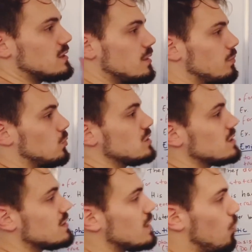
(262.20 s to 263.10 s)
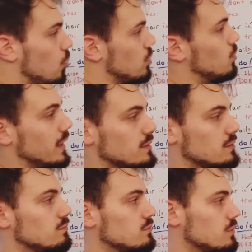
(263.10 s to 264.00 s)
simple, which is the always.
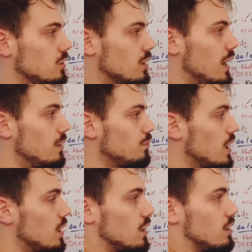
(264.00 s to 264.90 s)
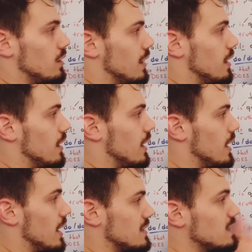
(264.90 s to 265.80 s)
Okay,
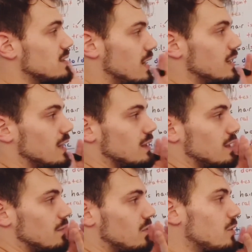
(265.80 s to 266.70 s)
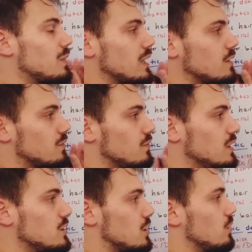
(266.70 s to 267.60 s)
as I said at the very beginning of the
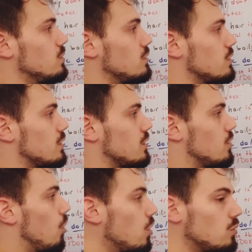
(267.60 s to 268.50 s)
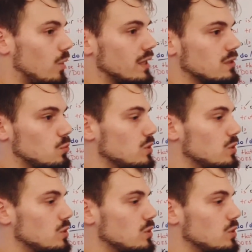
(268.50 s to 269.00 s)
video, always we